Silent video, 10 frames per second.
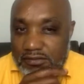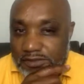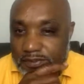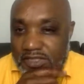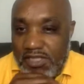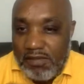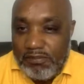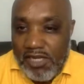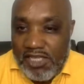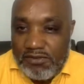special
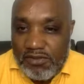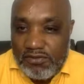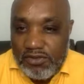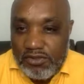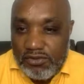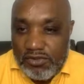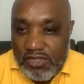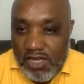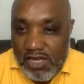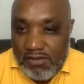passport to go through
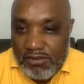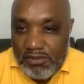Scarborough.